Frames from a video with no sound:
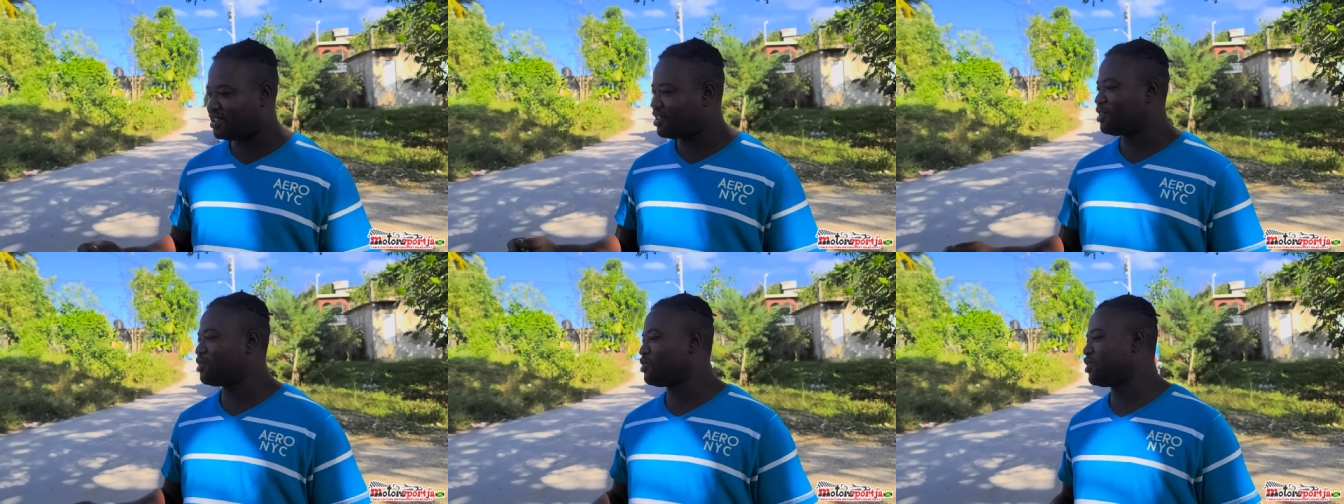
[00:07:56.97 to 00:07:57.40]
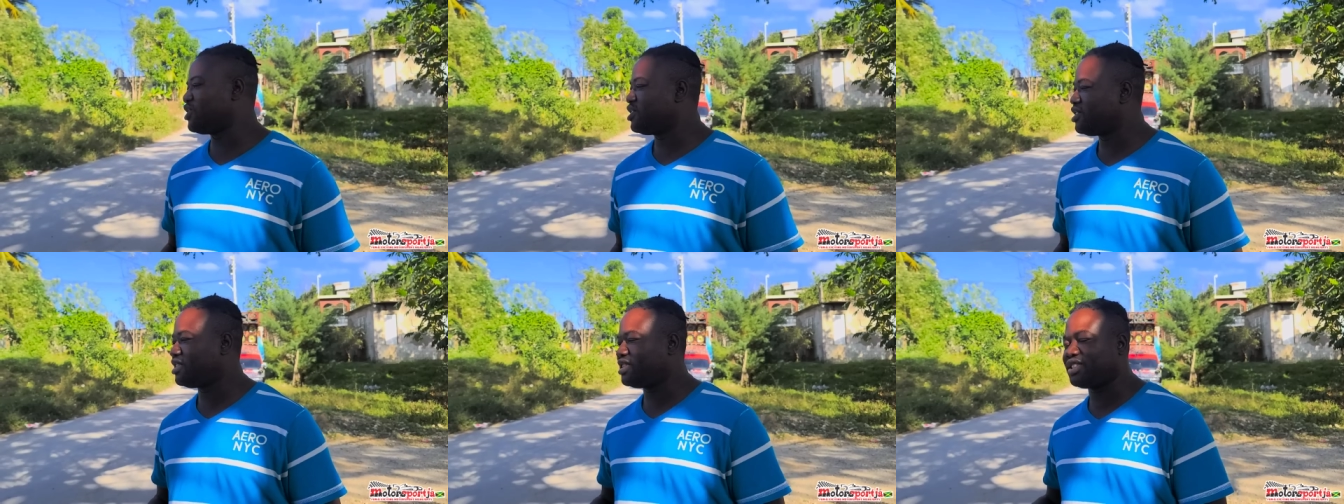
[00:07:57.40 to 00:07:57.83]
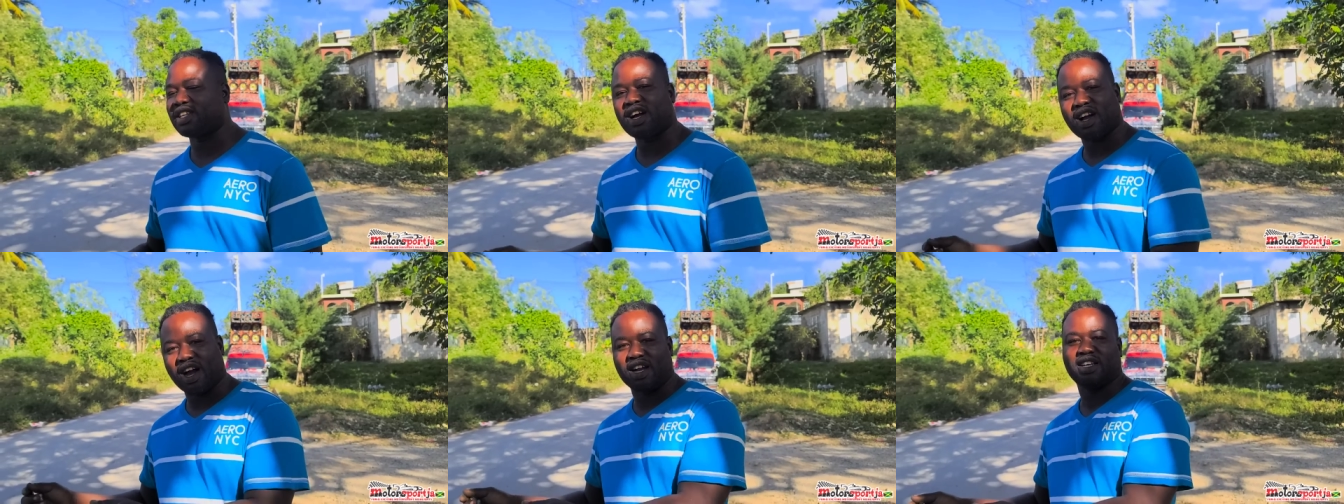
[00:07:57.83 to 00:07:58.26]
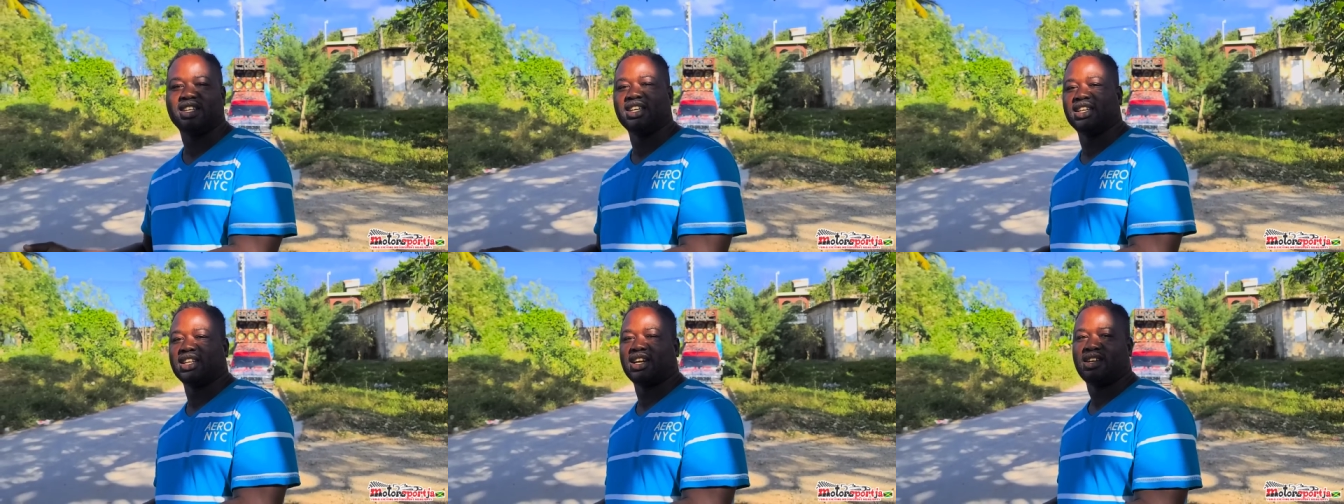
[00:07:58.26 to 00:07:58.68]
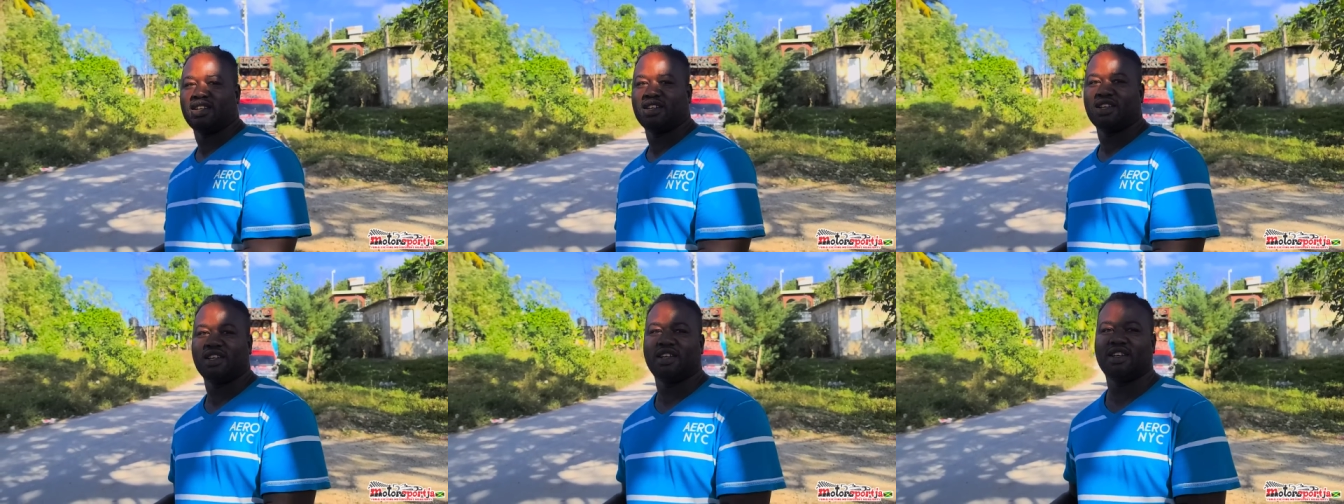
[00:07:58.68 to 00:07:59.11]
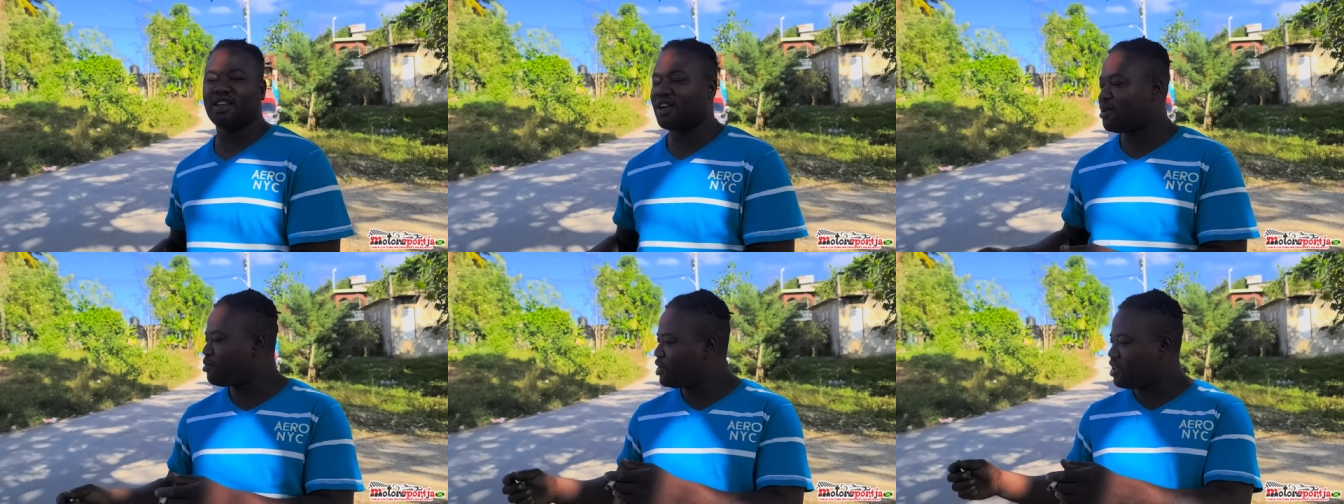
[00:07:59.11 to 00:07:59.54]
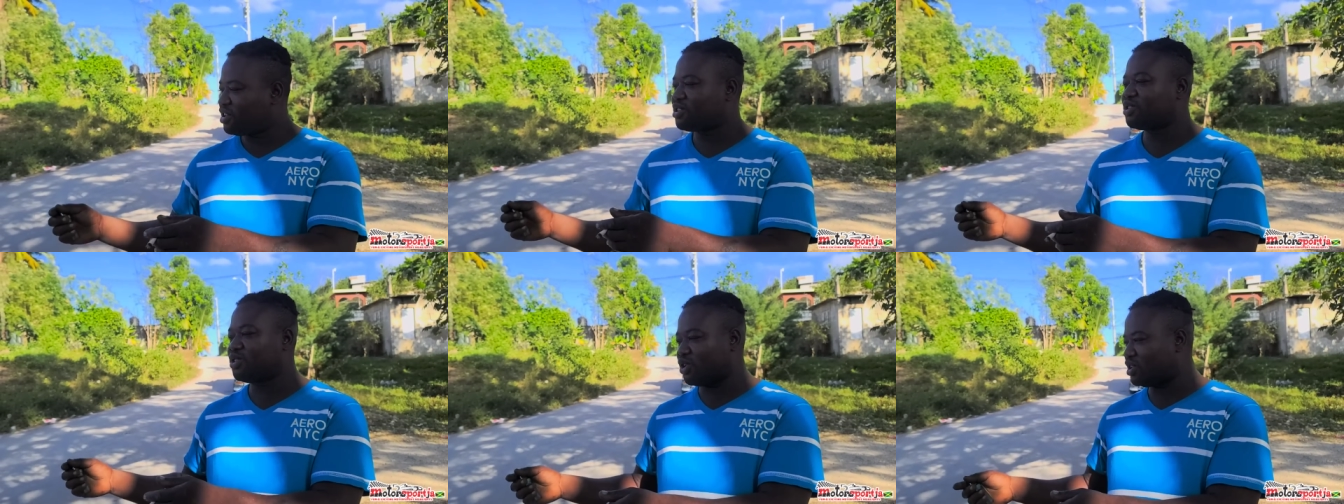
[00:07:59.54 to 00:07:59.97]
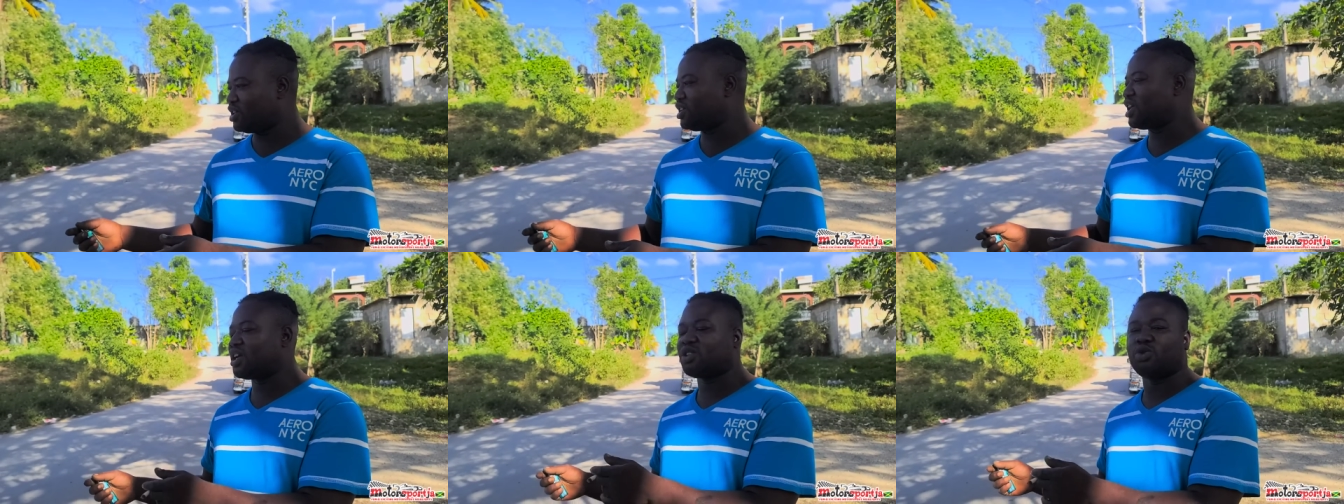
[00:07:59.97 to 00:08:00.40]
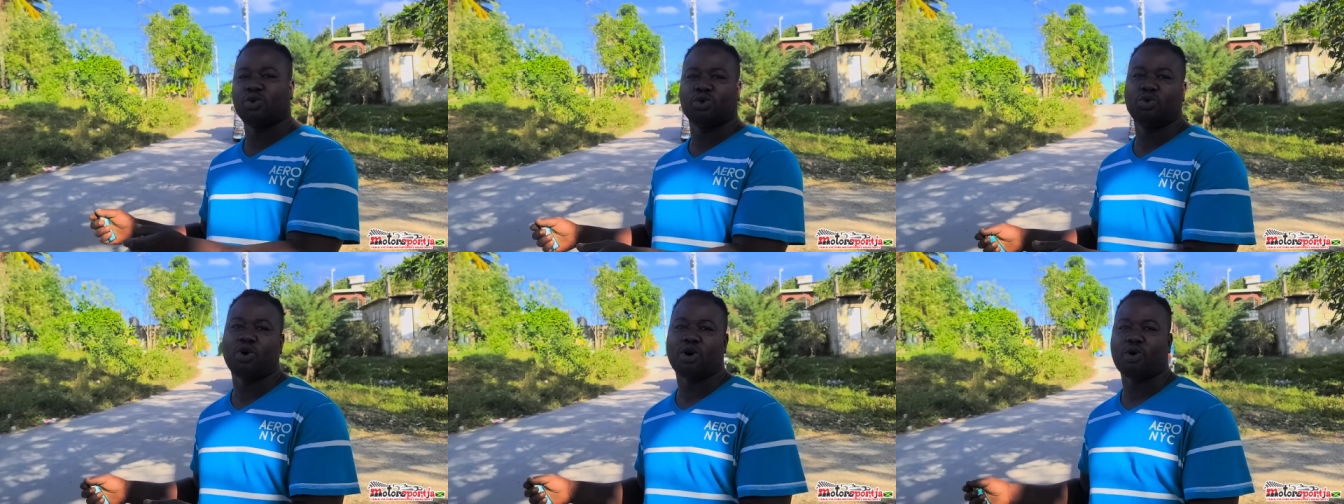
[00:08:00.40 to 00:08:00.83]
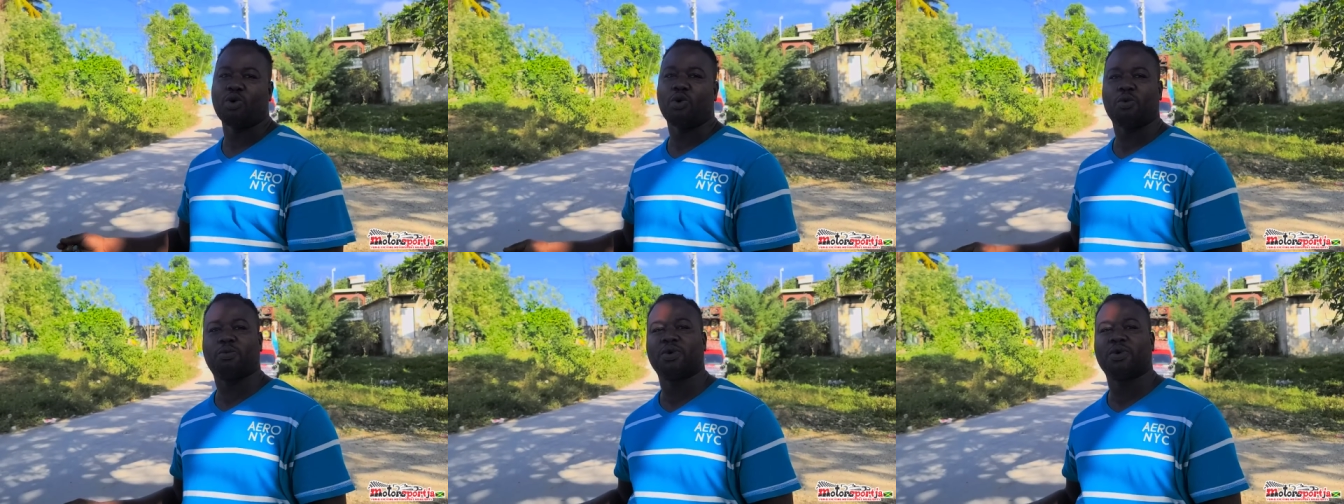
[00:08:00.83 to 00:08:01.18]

I understand. It's a Caldina. Right. And we just turn in a two-door coupe.